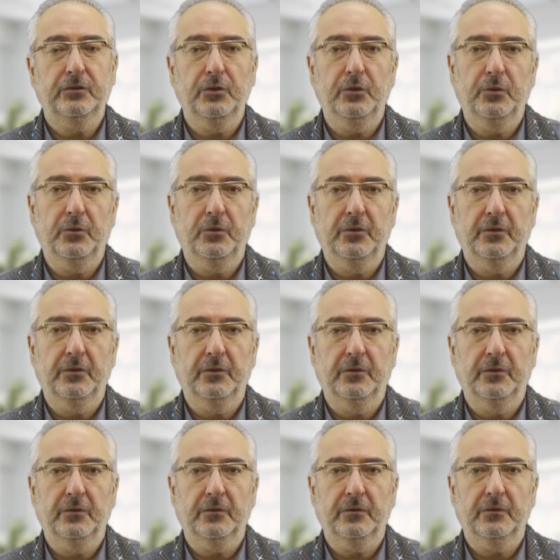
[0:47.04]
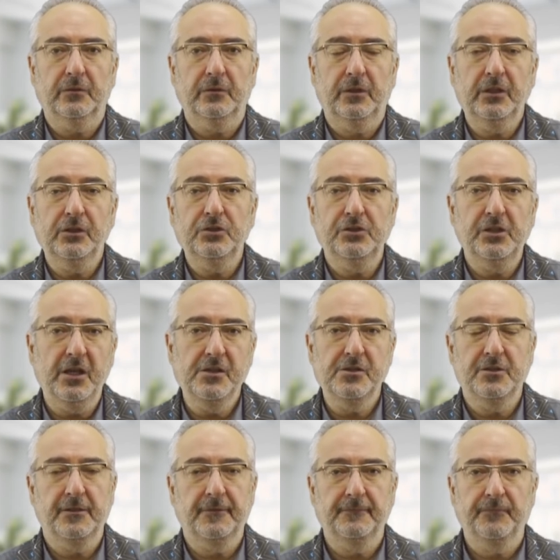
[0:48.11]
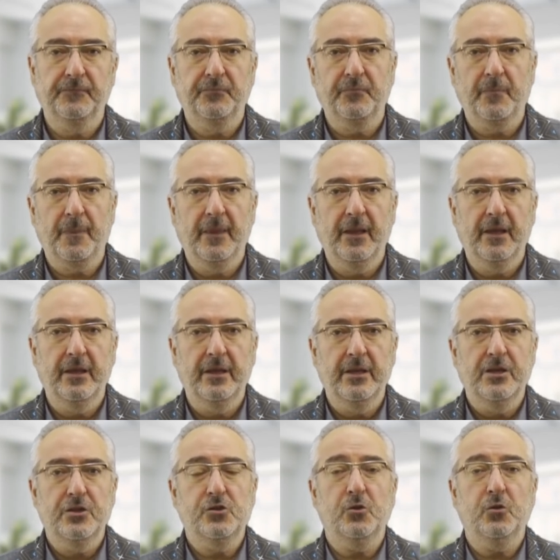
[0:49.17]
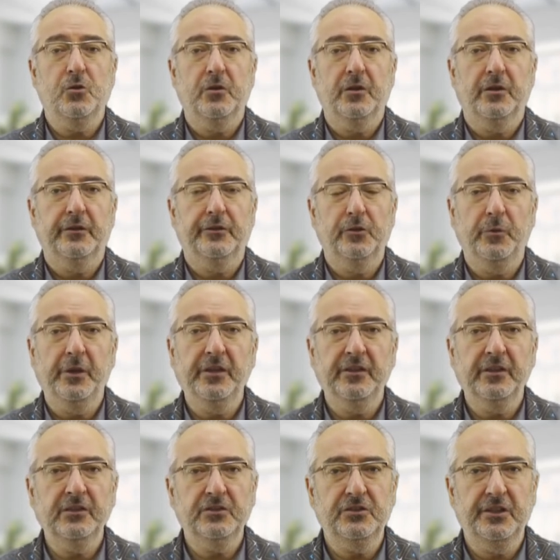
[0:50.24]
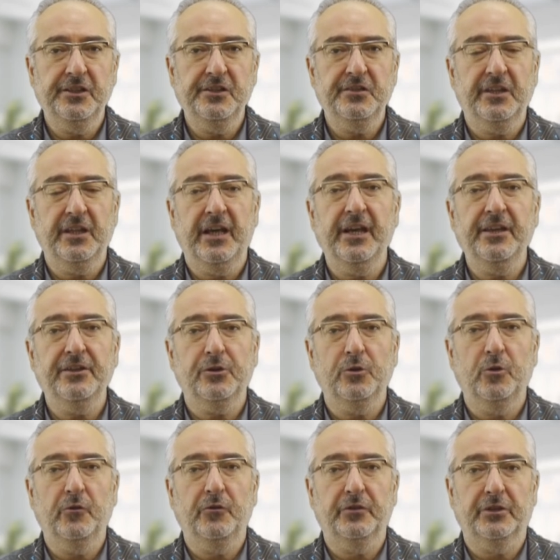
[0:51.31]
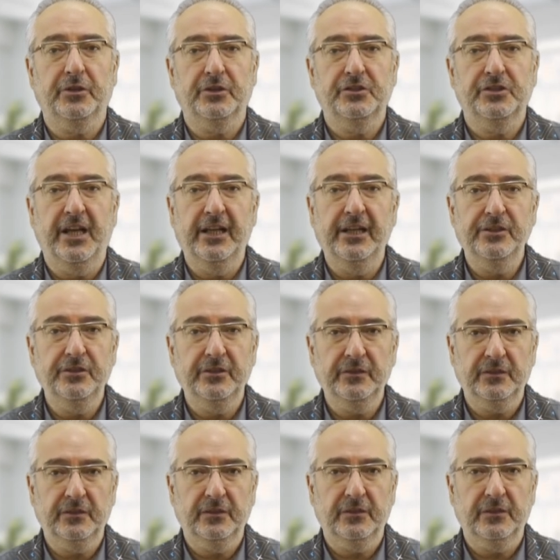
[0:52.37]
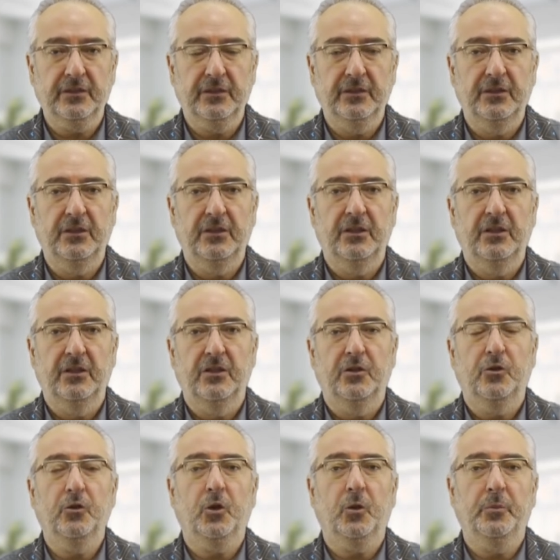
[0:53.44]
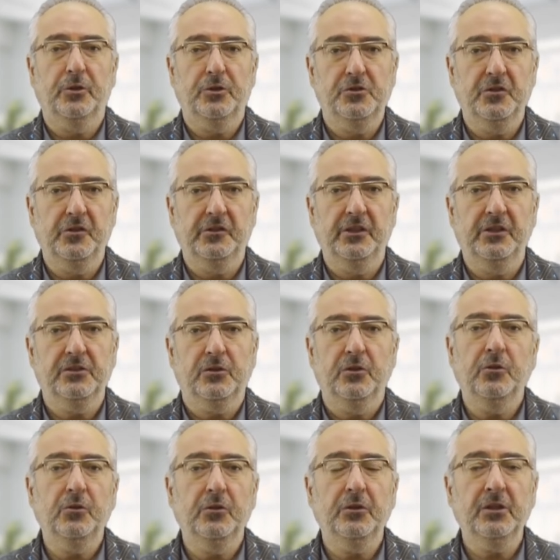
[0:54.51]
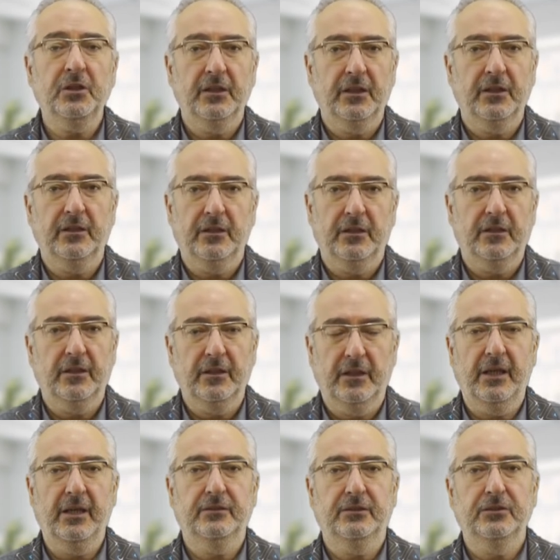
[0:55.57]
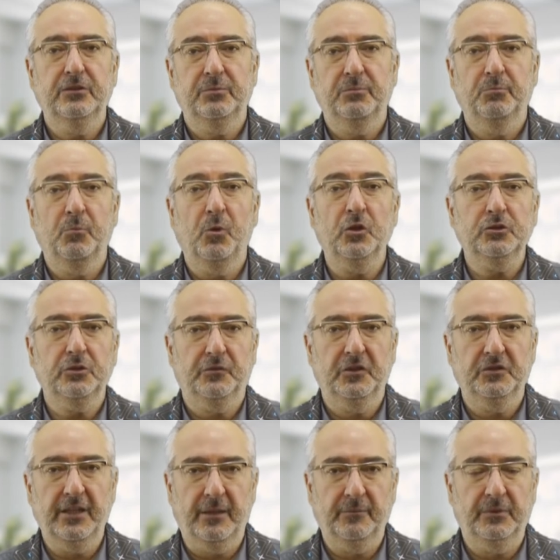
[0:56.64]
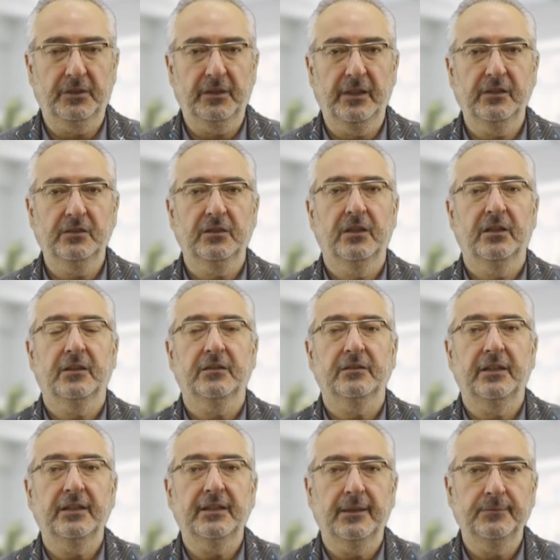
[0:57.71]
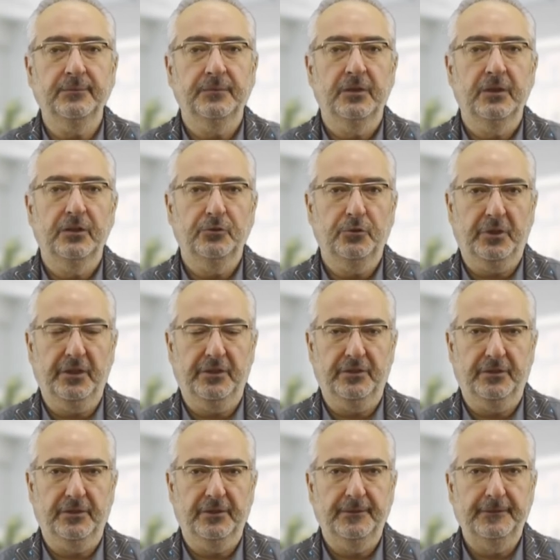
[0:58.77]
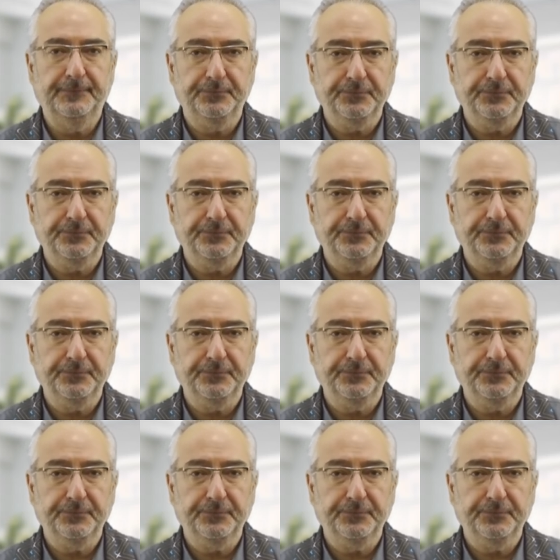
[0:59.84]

so things change. So the way things change, they either offer challenges or opportunities, or, as it's most of the time the case, they come together.